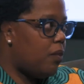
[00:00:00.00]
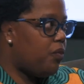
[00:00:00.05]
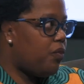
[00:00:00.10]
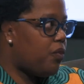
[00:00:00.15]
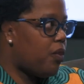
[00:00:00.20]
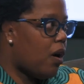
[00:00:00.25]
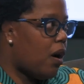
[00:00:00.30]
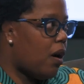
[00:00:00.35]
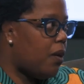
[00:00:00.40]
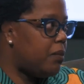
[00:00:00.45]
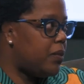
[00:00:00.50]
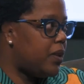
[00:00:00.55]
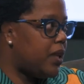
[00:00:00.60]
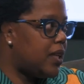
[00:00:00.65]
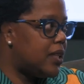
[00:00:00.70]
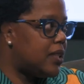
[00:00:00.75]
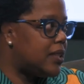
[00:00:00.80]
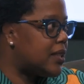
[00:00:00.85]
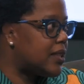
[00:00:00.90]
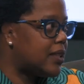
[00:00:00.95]
I'm from
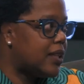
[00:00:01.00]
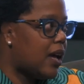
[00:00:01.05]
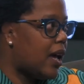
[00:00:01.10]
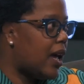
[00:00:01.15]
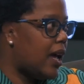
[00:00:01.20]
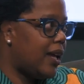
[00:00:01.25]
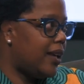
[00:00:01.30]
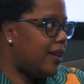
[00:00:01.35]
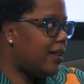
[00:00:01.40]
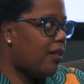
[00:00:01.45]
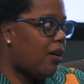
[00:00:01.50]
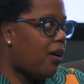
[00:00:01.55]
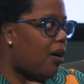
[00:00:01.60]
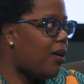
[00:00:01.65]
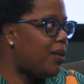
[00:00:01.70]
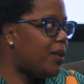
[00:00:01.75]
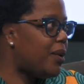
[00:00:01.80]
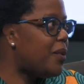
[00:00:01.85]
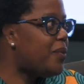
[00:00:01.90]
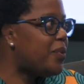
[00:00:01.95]
is like
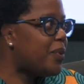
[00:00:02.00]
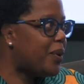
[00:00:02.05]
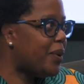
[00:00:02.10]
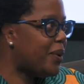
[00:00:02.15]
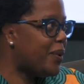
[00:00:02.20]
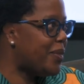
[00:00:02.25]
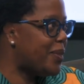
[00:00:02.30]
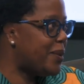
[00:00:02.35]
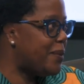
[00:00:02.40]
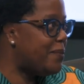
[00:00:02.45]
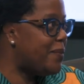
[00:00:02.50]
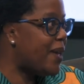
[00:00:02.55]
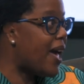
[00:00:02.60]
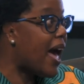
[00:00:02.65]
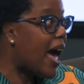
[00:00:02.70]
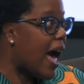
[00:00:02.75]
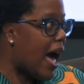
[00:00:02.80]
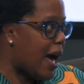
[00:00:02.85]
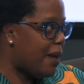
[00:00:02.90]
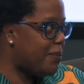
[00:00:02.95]
all over the
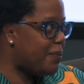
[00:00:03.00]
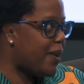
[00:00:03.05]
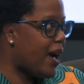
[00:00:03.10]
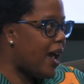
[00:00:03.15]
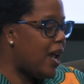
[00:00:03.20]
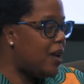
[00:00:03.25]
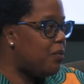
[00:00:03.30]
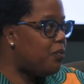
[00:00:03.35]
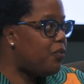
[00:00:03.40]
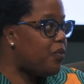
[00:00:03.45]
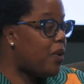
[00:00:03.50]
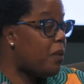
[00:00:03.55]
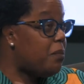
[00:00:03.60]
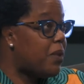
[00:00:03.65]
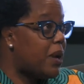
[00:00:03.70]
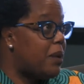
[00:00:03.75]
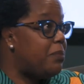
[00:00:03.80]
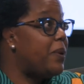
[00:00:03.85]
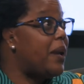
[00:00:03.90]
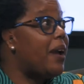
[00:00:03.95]
map. I am
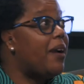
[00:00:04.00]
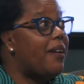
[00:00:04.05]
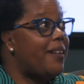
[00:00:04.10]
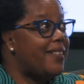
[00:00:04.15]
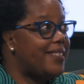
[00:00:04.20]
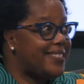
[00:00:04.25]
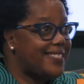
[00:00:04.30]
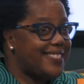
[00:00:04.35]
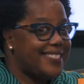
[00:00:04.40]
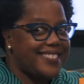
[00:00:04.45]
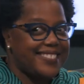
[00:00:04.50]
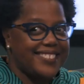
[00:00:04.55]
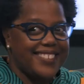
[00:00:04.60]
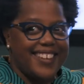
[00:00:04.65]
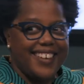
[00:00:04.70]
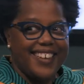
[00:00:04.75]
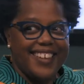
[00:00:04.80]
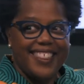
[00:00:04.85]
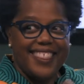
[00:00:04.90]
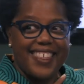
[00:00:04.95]
from my parents.
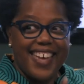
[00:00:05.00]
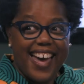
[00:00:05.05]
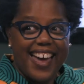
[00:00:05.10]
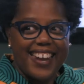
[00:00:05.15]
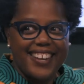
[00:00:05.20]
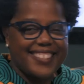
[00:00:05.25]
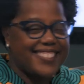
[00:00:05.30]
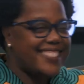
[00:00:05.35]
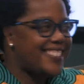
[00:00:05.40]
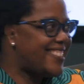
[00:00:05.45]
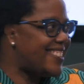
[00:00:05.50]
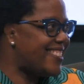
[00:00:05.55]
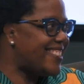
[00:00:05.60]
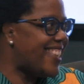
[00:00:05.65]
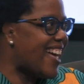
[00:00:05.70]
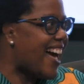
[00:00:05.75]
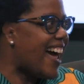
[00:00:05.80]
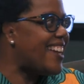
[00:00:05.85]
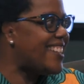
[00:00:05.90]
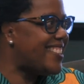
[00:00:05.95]
That
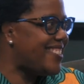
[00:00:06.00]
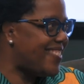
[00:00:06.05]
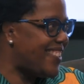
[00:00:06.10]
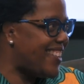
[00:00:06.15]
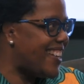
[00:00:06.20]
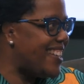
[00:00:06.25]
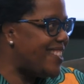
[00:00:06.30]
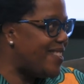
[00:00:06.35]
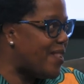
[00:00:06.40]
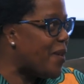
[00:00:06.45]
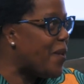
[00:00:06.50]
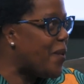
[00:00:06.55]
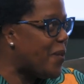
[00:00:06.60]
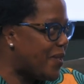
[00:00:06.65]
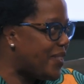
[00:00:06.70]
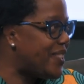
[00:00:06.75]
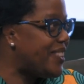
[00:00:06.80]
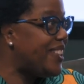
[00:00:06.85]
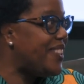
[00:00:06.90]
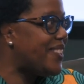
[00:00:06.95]
is what I
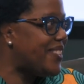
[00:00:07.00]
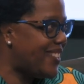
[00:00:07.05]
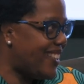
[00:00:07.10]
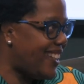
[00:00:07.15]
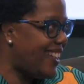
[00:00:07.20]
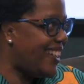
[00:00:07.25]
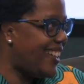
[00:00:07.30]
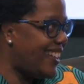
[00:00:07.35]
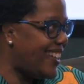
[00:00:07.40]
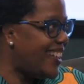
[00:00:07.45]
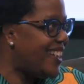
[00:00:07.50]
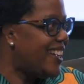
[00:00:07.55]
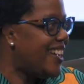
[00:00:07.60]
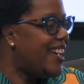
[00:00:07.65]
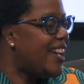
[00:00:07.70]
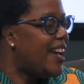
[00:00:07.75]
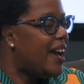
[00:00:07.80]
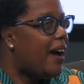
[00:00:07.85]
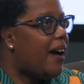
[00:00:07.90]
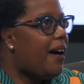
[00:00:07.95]
know clearly.
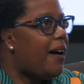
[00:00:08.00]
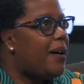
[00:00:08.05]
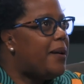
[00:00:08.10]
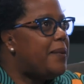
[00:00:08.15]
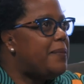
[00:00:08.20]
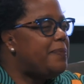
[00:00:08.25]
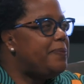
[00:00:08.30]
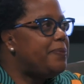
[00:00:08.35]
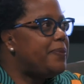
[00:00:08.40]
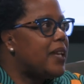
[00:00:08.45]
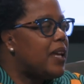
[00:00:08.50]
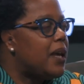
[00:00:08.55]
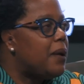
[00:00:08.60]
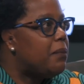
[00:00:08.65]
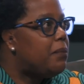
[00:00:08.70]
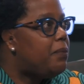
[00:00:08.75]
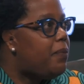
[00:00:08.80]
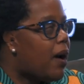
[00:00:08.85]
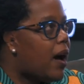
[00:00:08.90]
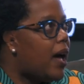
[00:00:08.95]

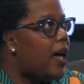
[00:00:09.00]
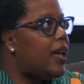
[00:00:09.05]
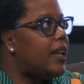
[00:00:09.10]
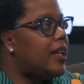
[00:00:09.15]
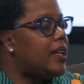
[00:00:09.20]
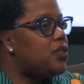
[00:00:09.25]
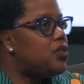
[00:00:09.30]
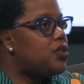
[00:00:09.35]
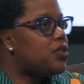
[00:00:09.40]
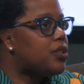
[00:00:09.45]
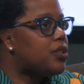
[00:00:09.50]
But in